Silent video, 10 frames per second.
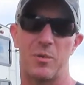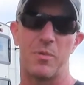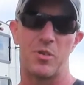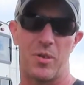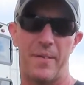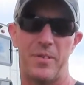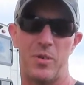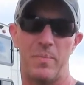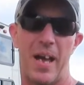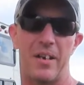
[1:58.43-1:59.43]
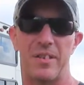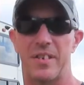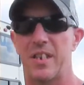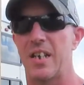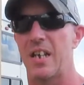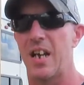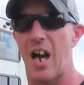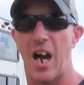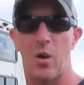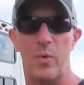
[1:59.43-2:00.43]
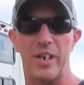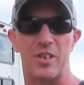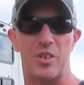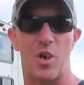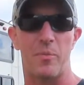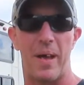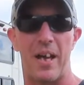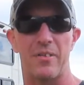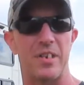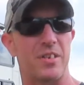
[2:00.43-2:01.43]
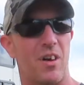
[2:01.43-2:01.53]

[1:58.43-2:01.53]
commercial heavy-duty batteries. We installed batteries